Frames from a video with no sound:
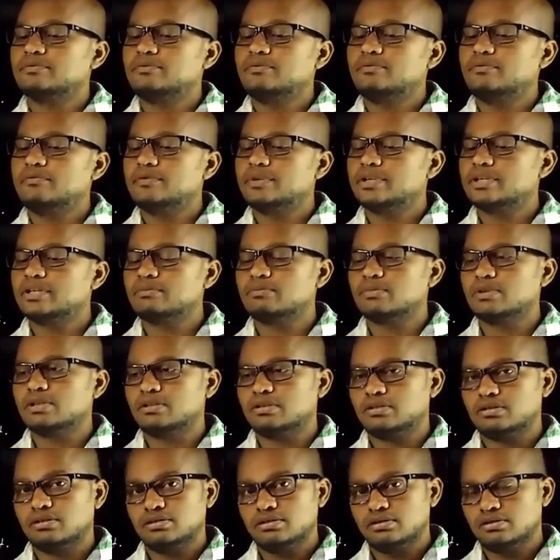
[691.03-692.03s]
variable,
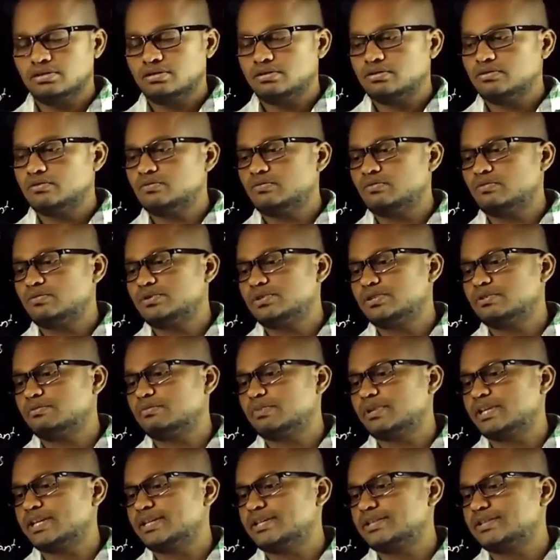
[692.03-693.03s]
which
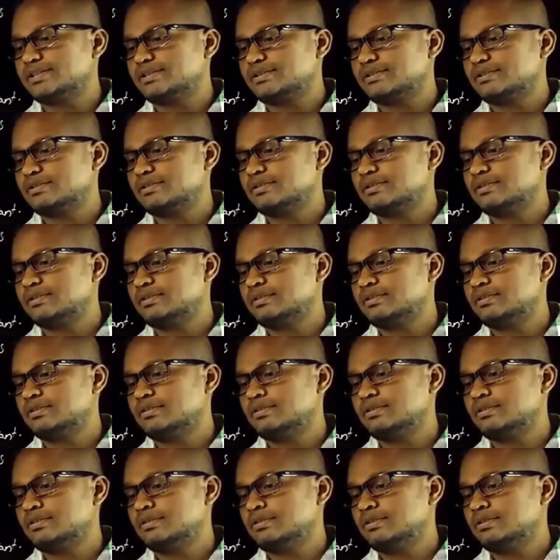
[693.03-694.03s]
implies
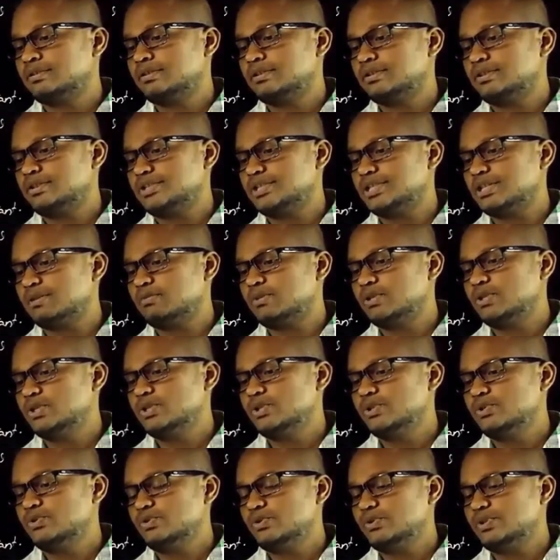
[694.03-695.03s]

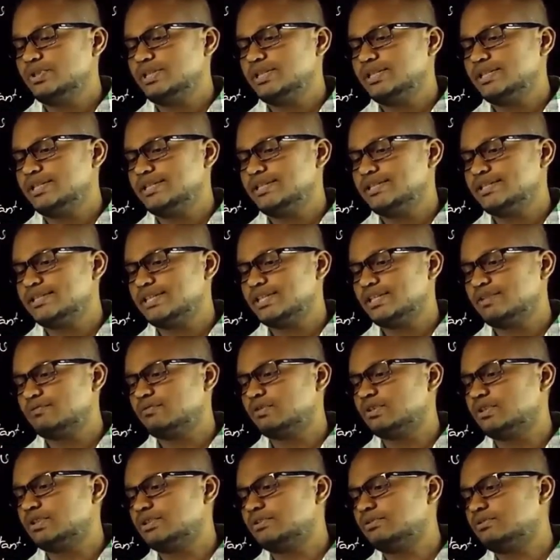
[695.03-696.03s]
W is
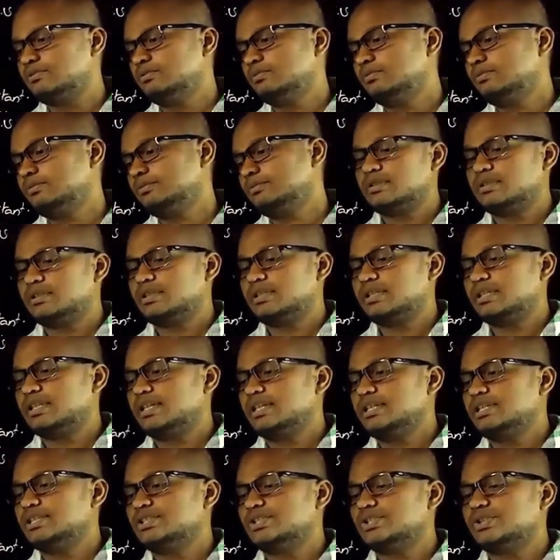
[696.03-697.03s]
equal to
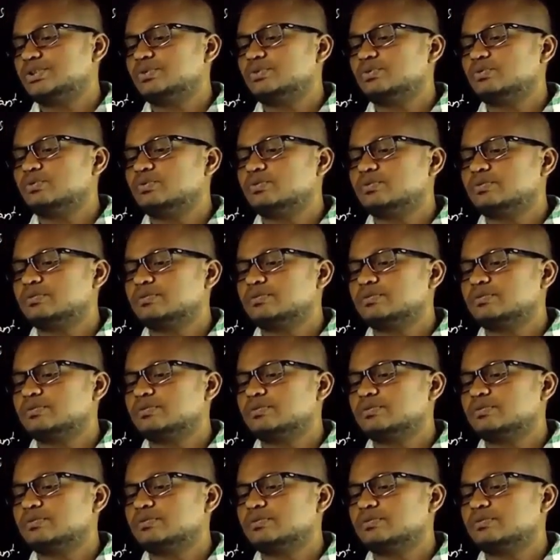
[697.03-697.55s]
K into